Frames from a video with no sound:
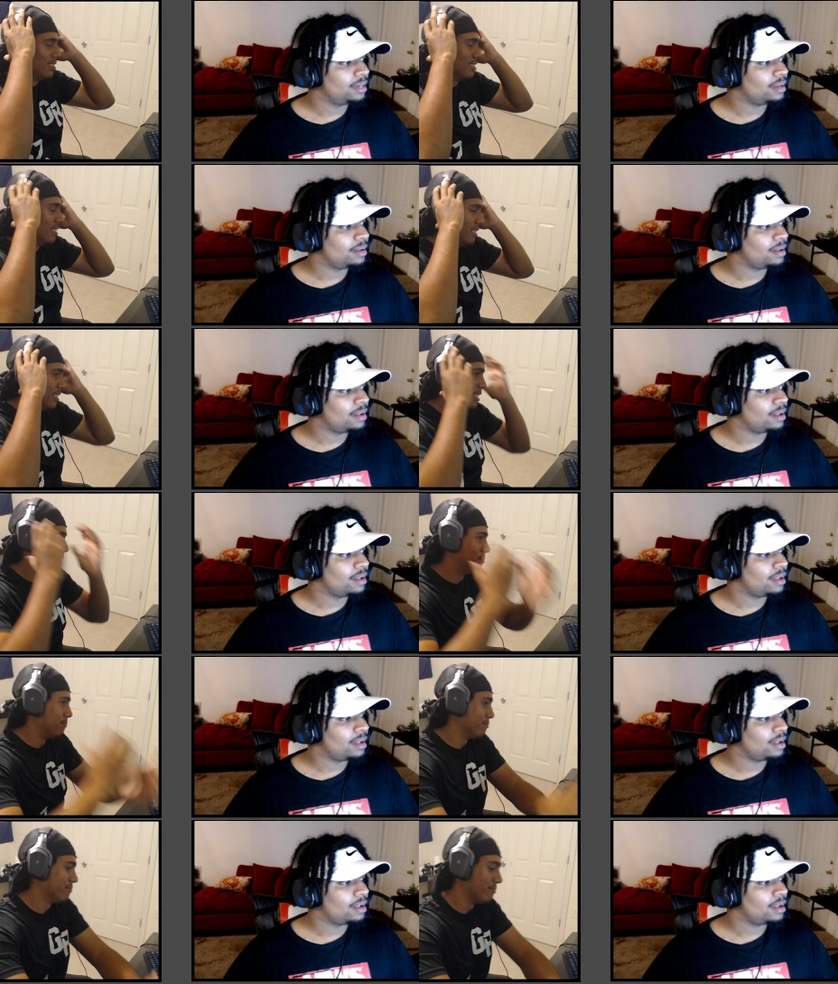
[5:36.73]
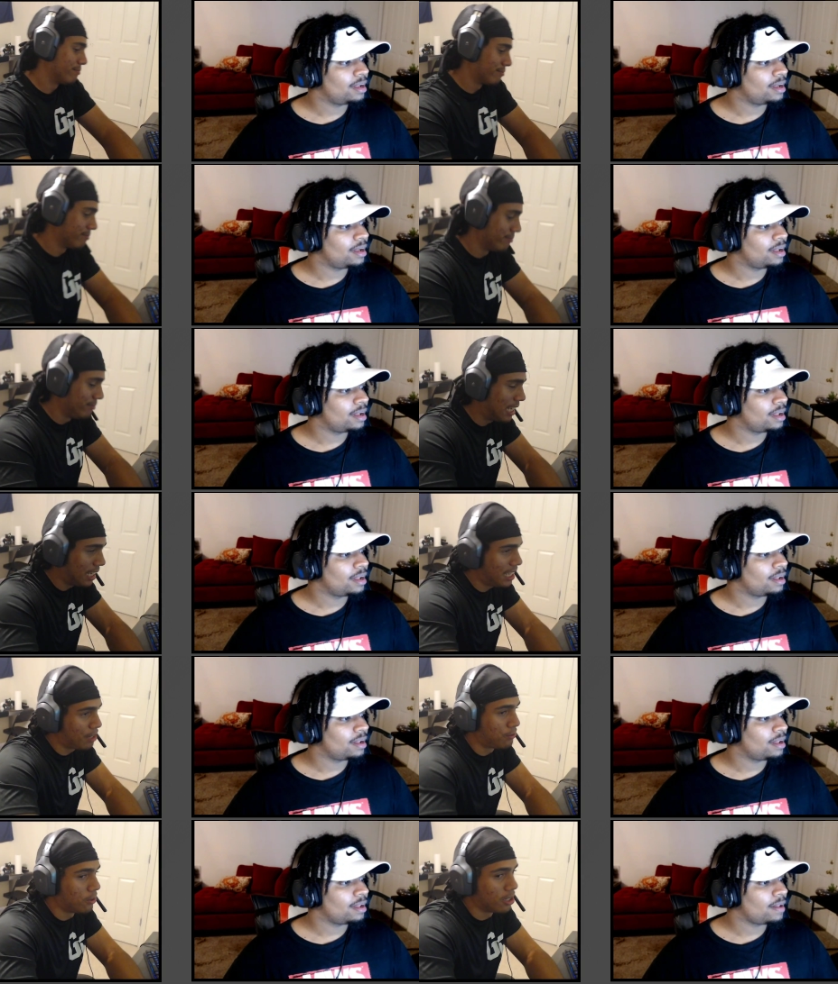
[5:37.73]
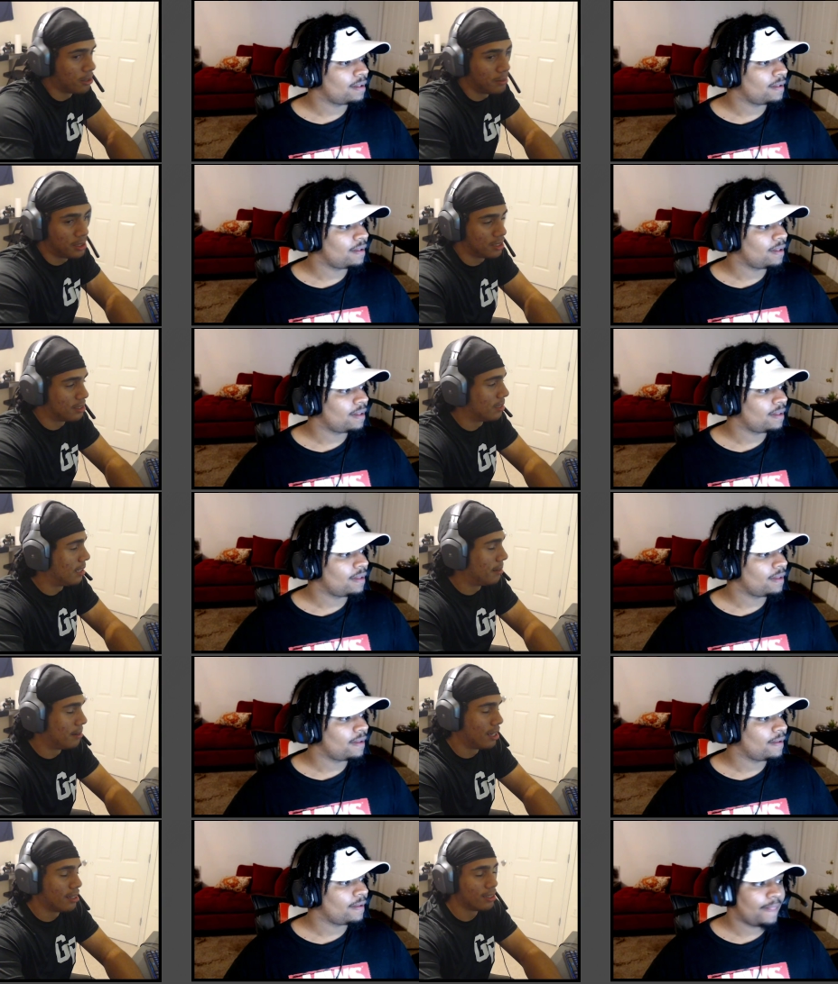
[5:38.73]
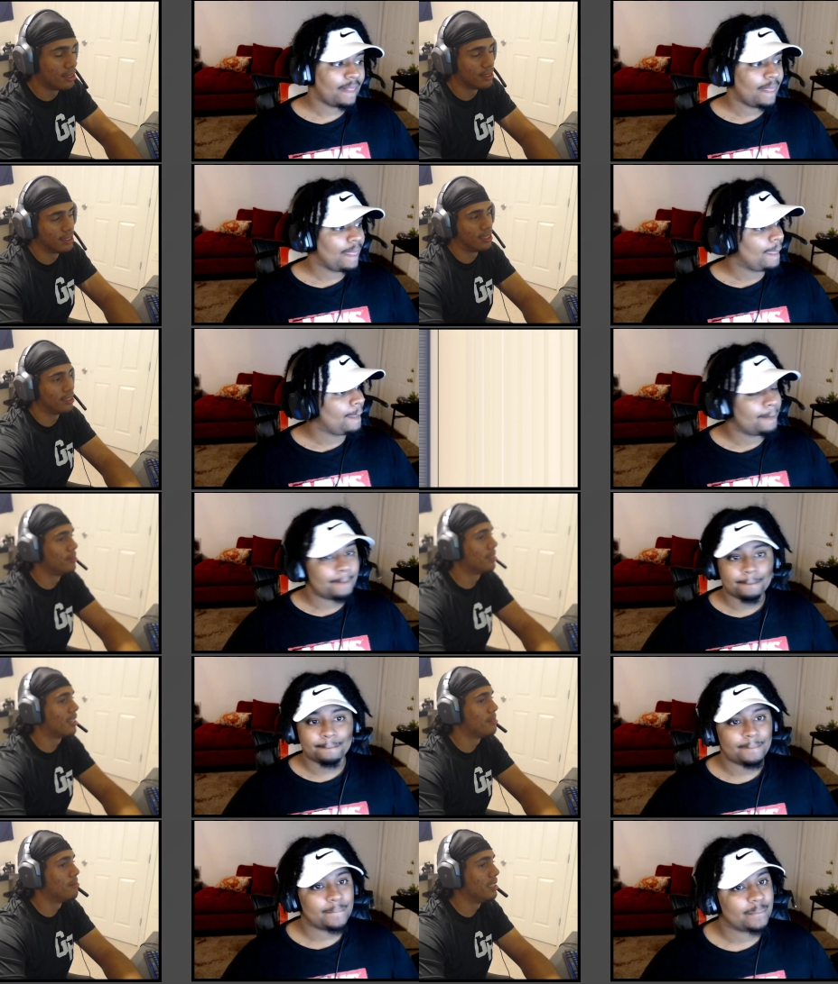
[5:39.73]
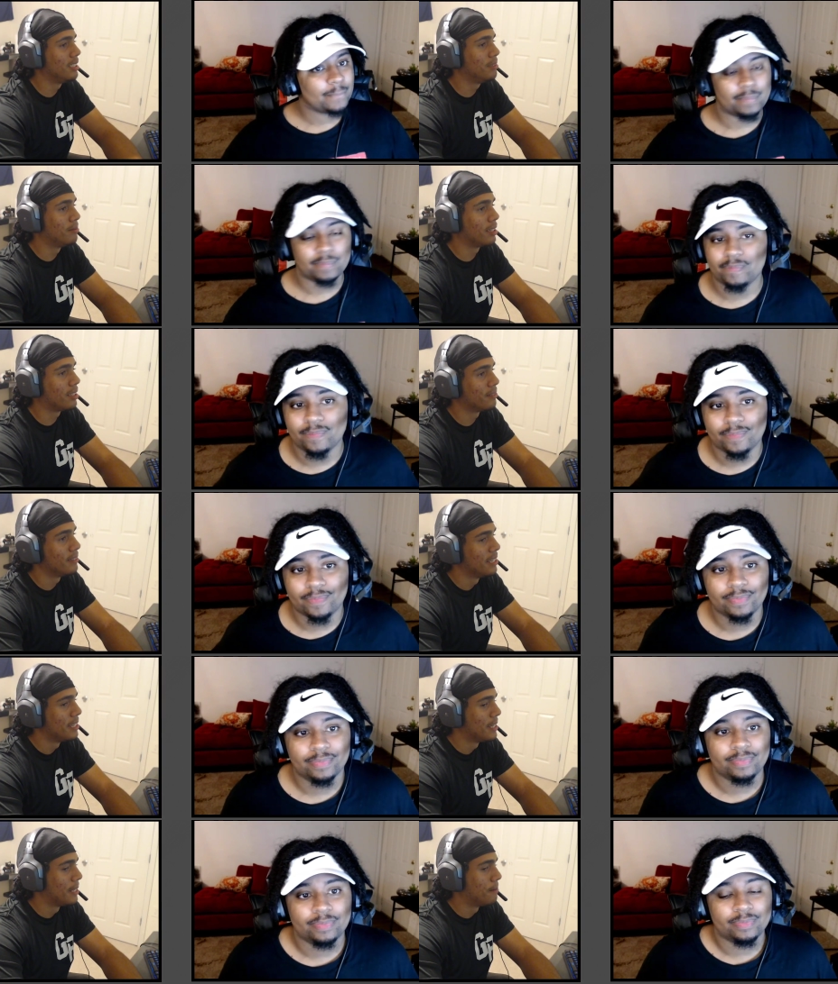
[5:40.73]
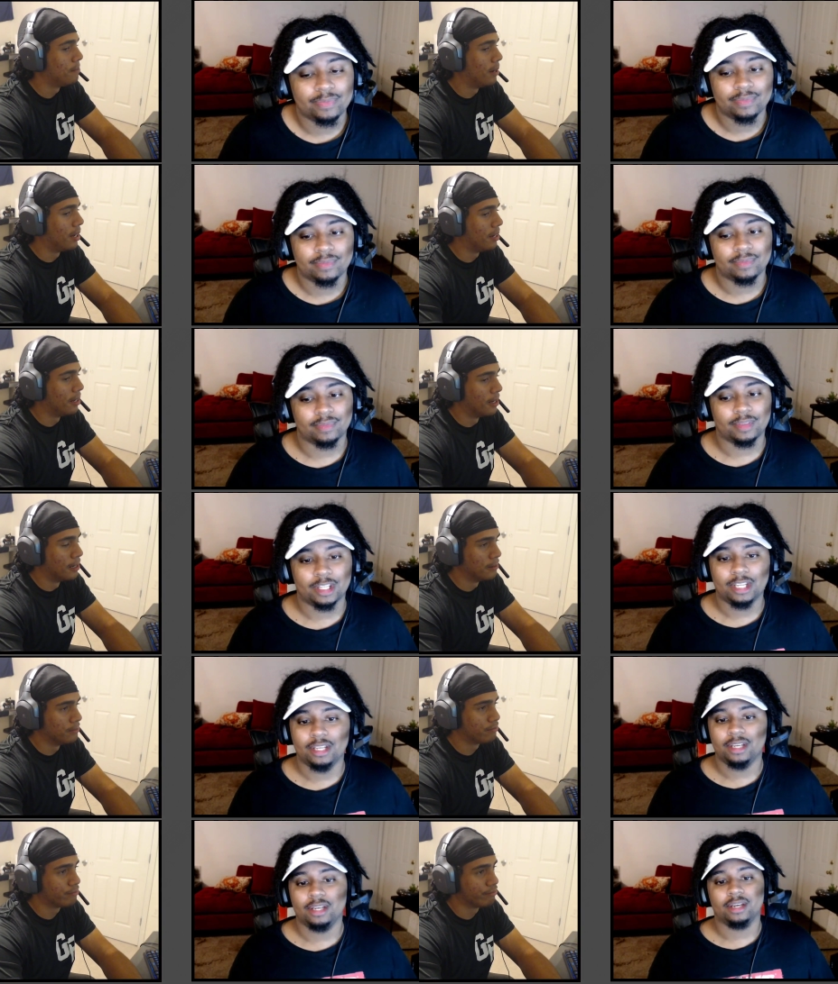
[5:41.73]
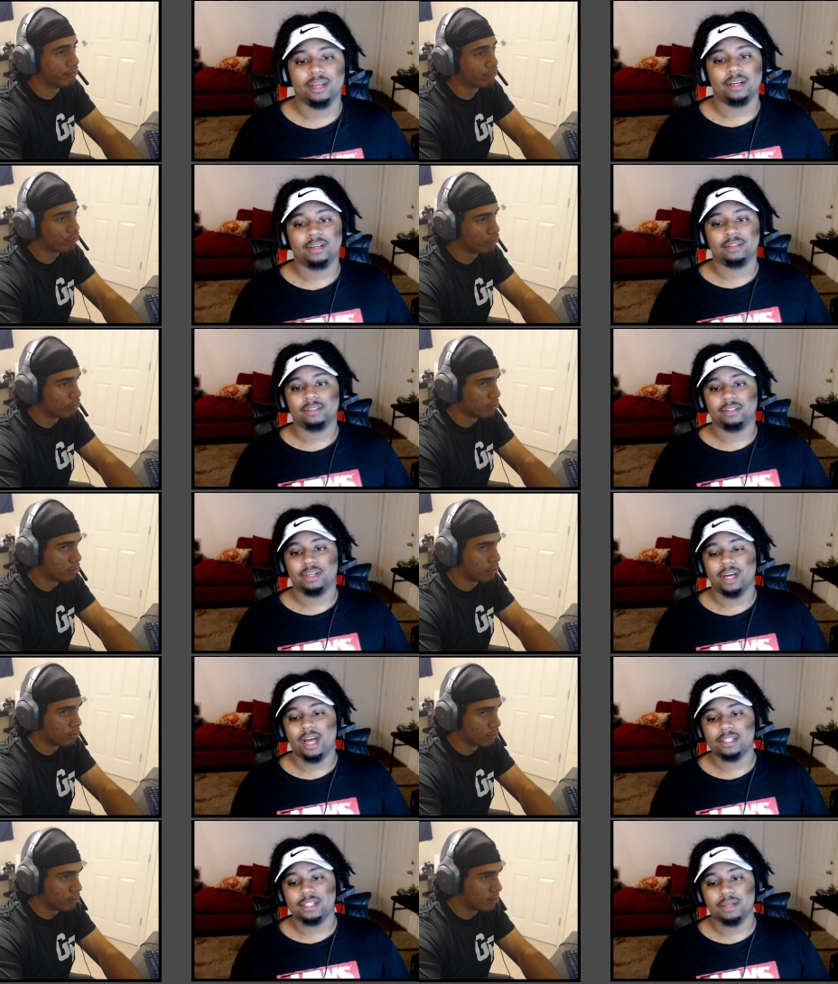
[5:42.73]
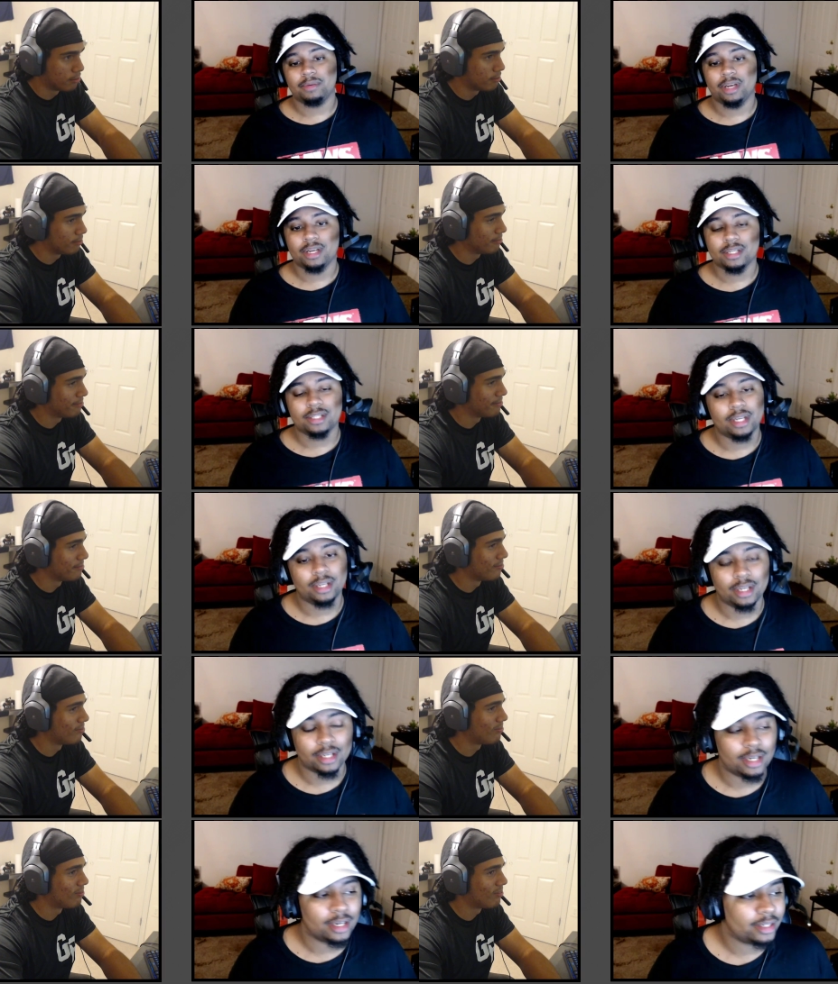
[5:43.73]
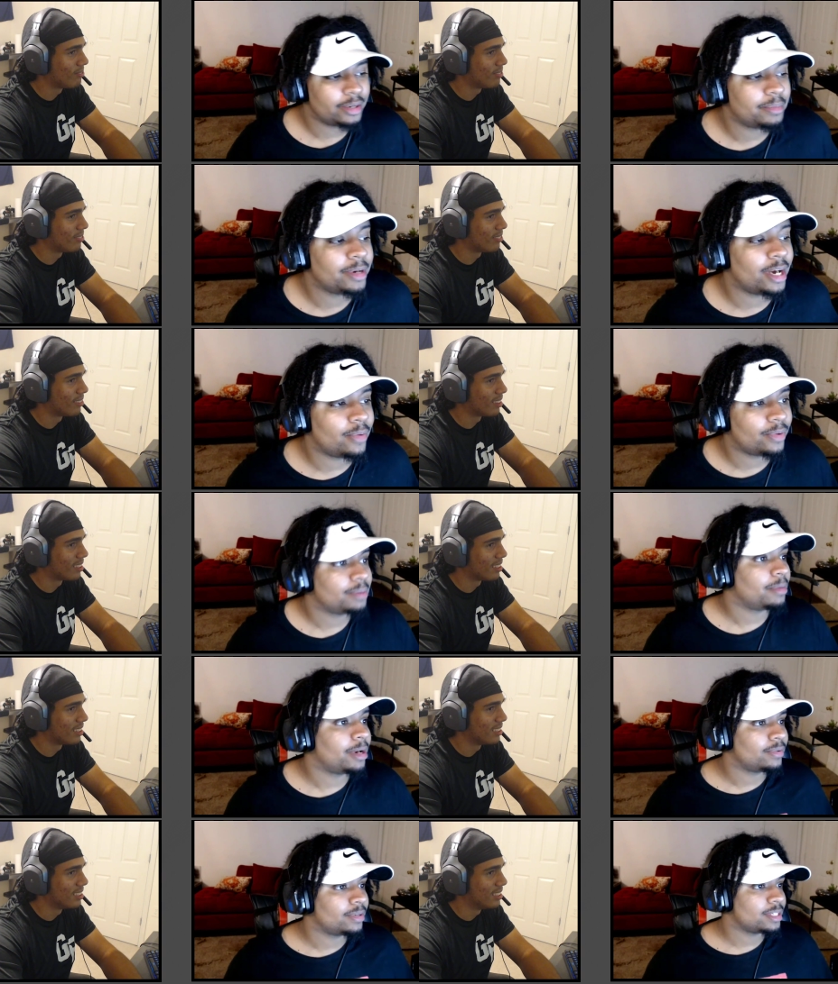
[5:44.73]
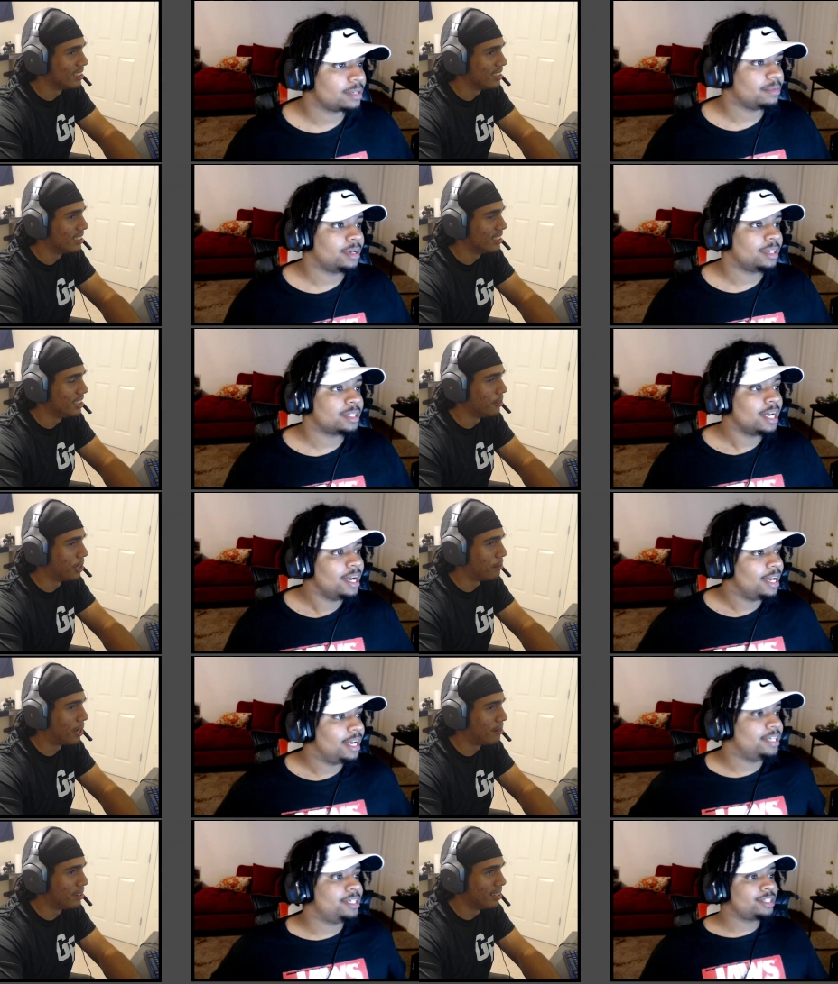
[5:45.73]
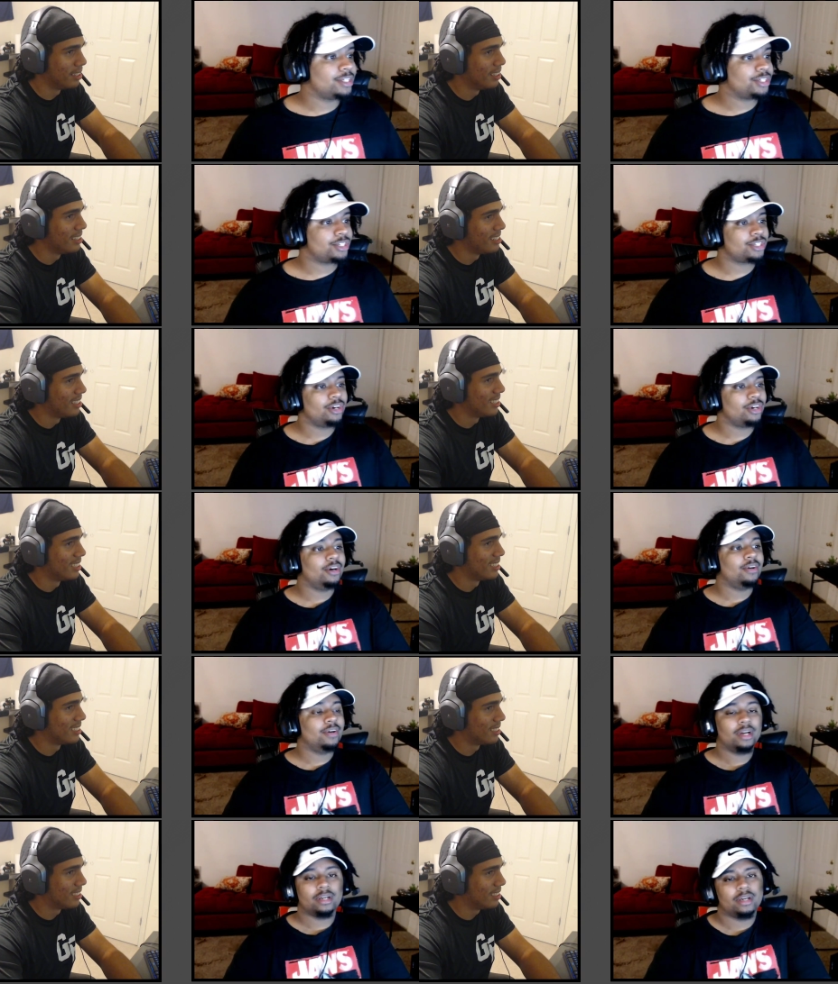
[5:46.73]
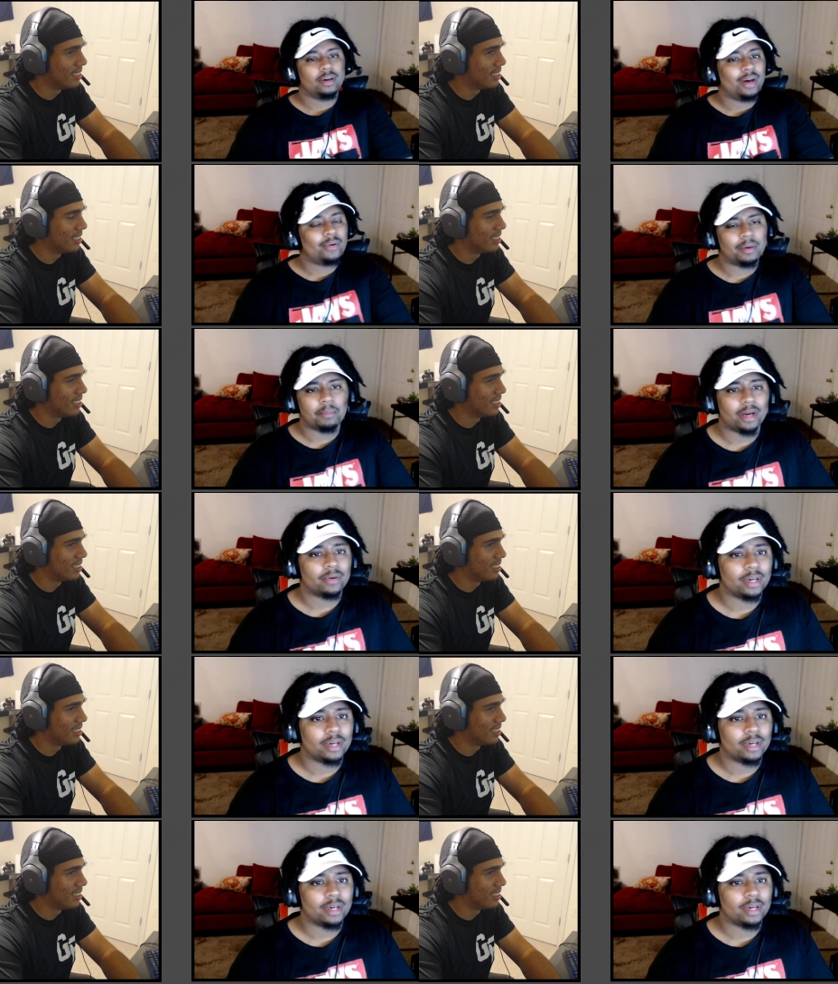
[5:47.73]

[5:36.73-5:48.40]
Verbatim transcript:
Speaker 1: um, yeah, he had four of them bitches. I don't, I don't know. I don't know what kind of money he making. But um, yeah,
Speaker 2: I don't know. I, to be honest, they look ugly to me. I wouldn't buy one. To be honest, it's just one? to show. No, I wouldn't buy one.